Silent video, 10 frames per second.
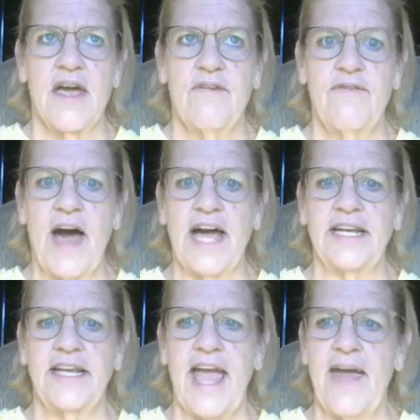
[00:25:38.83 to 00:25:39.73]
fine.
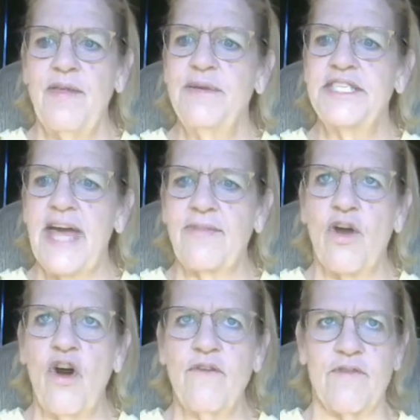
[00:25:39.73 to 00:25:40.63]
And then we sat in the
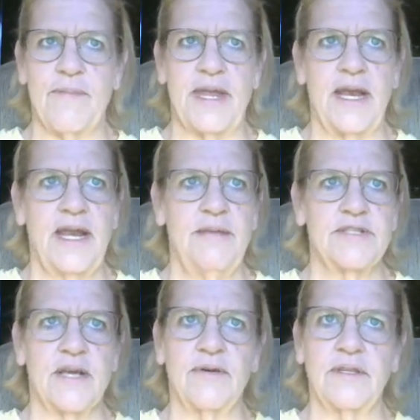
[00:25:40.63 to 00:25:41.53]
car for a minute, and he was
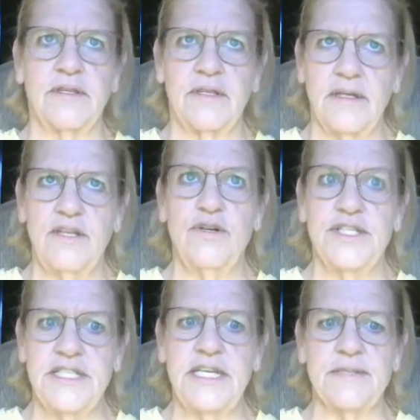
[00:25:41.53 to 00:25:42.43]
going, you could
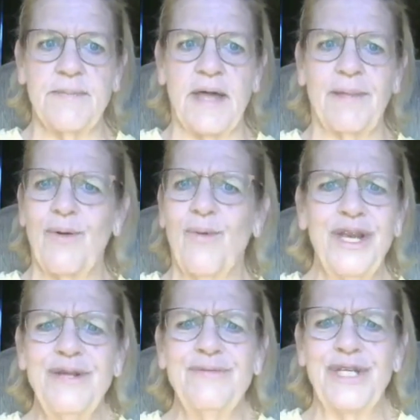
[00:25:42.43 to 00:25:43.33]
see his mind. I'm like, what are
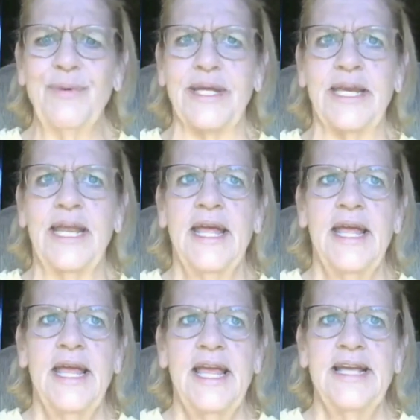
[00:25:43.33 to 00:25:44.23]
you doing?
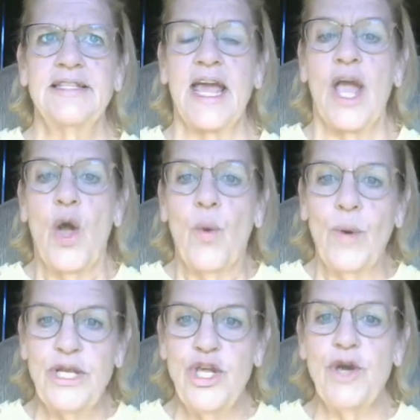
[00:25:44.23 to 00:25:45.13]
He's like,
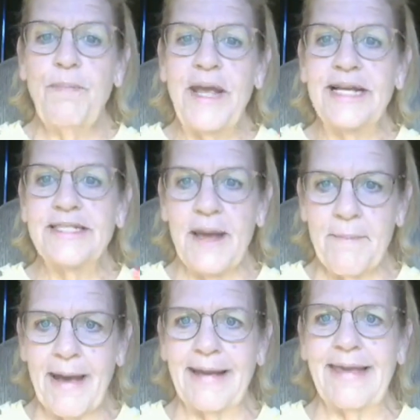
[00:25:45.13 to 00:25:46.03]
when you picked up
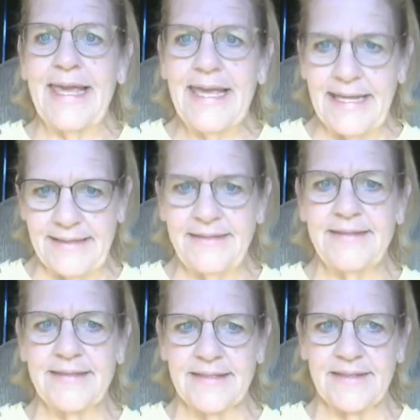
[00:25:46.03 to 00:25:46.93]
my
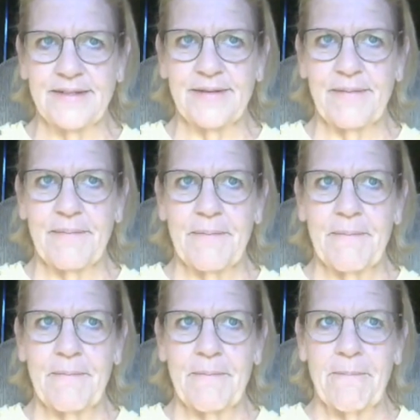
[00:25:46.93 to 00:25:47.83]
keys,
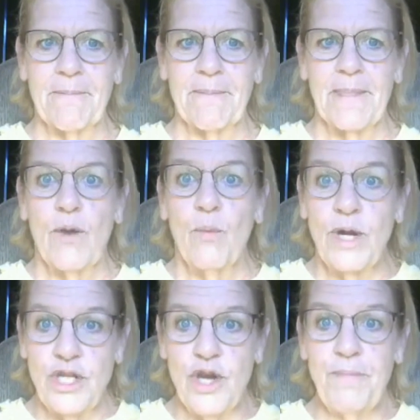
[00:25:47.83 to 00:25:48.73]

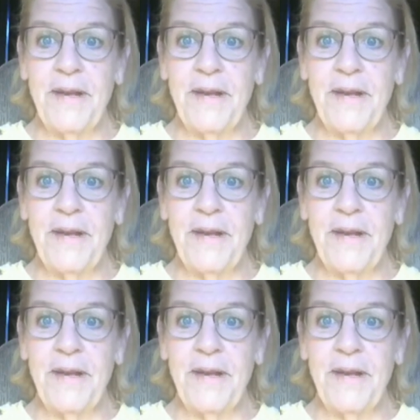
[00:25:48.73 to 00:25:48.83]
you